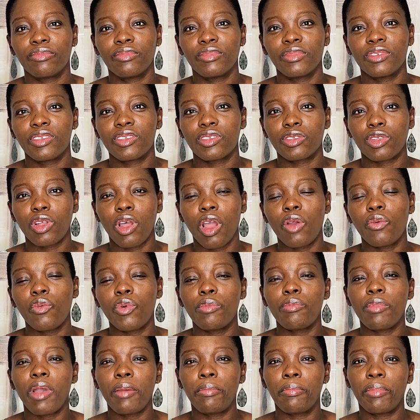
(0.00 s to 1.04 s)
start with
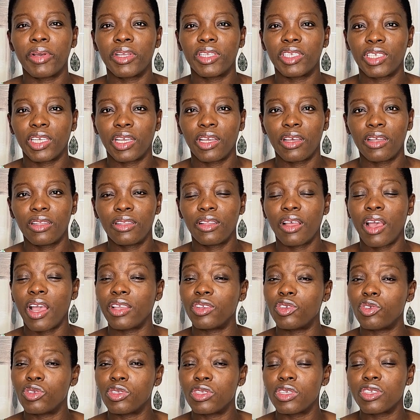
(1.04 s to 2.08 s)
my budget, I
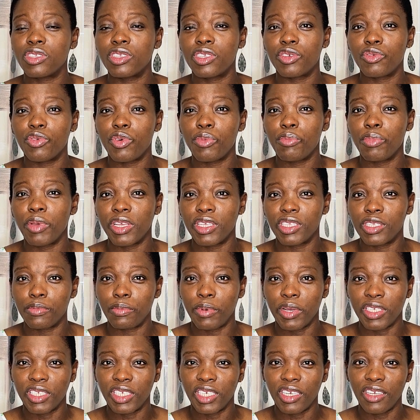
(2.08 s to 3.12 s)
use a zero-based
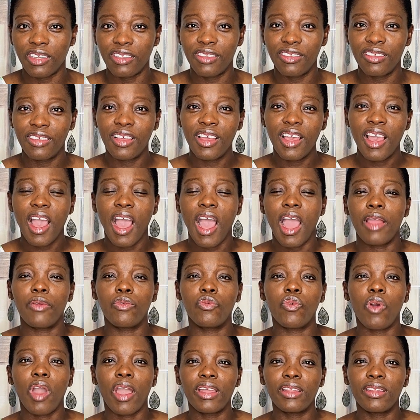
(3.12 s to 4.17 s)
budget. I
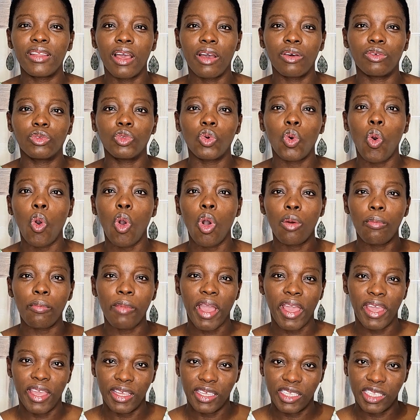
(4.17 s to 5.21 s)
write down all my
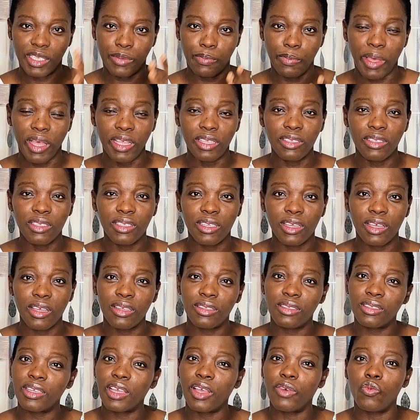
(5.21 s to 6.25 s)

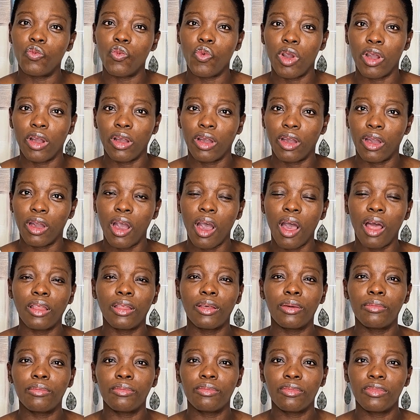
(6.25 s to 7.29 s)
expenses in one
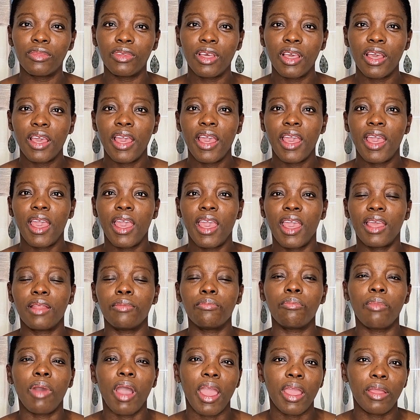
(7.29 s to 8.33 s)
column and
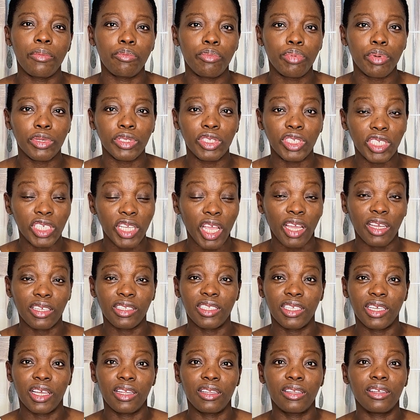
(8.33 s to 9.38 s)
my
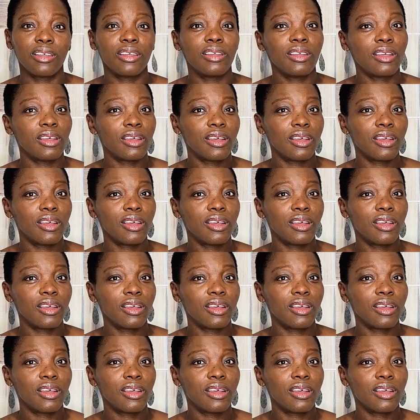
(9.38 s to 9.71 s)
projected